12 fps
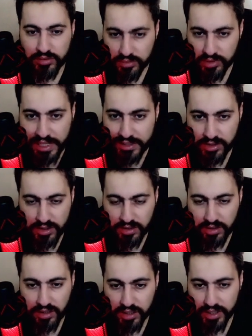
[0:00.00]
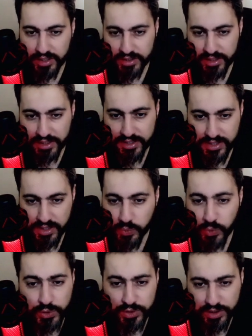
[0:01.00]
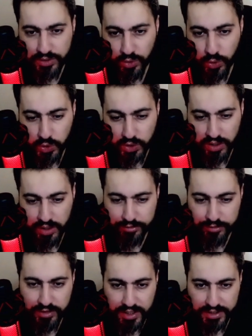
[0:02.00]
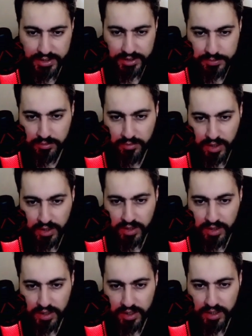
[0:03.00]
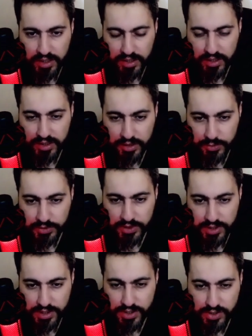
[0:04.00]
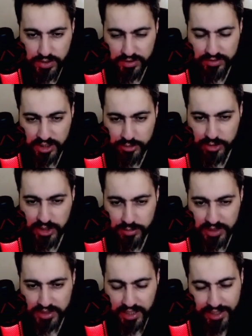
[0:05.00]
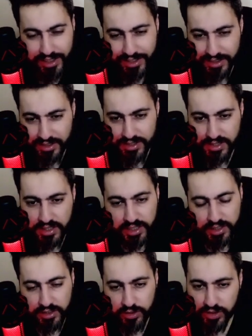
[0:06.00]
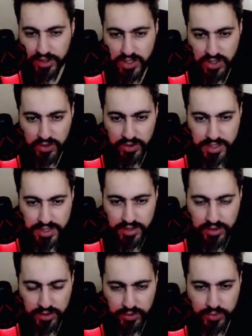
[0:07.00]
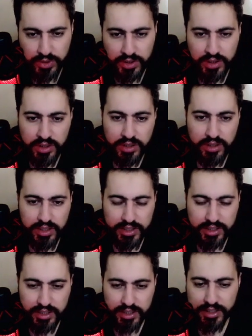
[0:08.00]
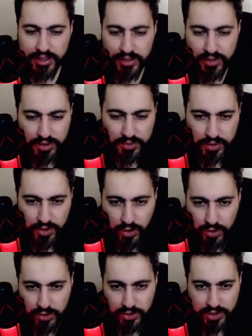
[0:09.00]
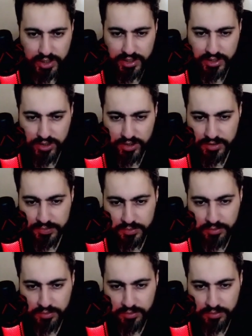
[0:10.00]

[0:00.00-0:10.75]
Lantern aligned against a water or a flyer. He's over farming a bit. I like this. Like there is no reason to, like you know, hold on your energy.